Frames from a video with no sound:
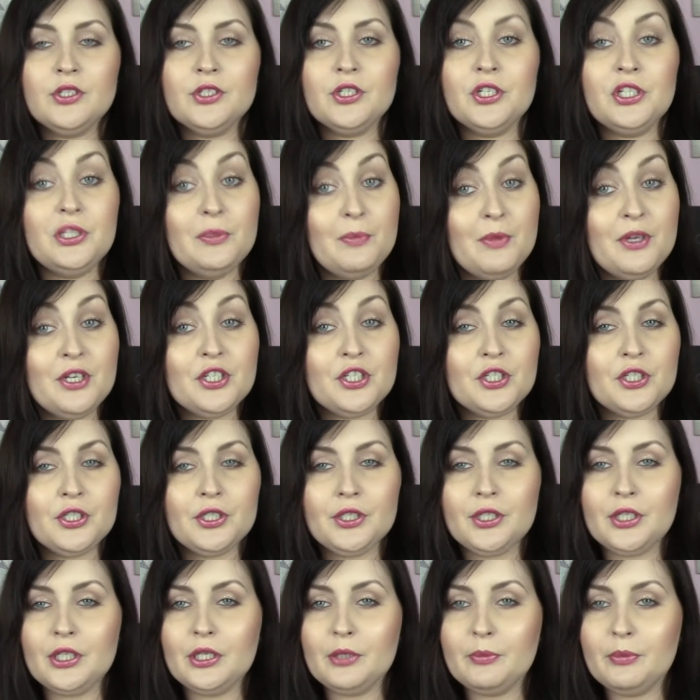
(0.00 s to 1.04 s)
to
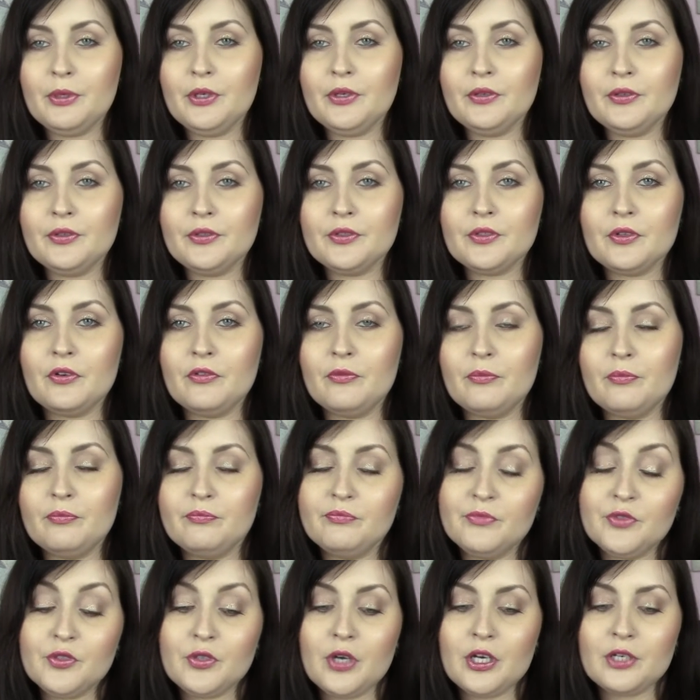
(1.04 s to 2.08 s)
diminishing the appearance of
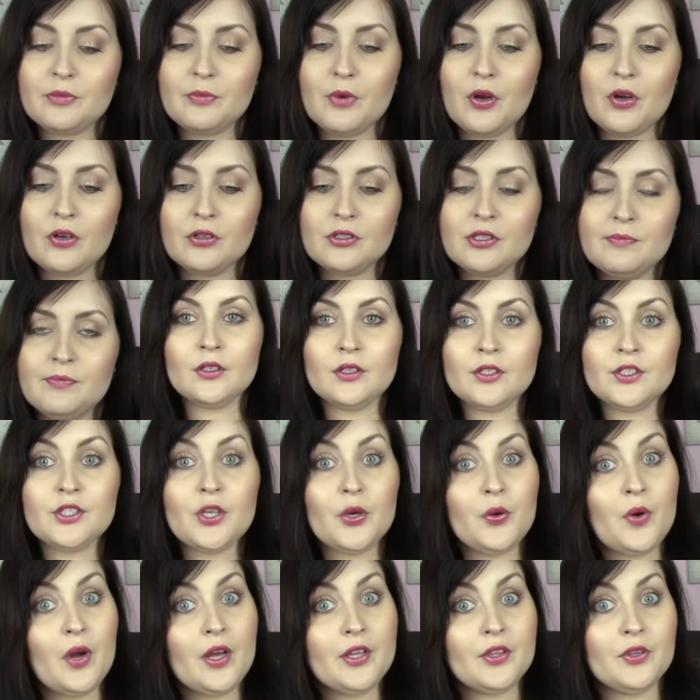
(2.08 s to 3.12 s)
stretch marks.
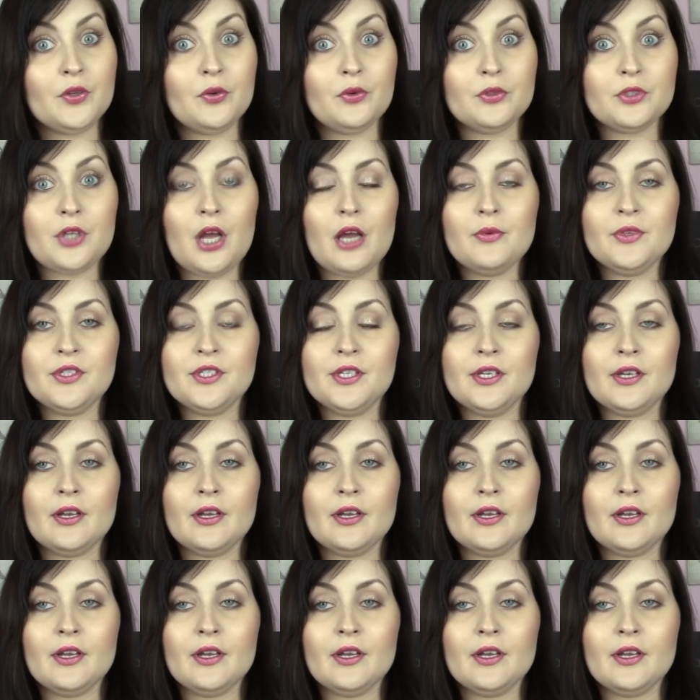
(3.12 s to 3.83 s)
So I thought I would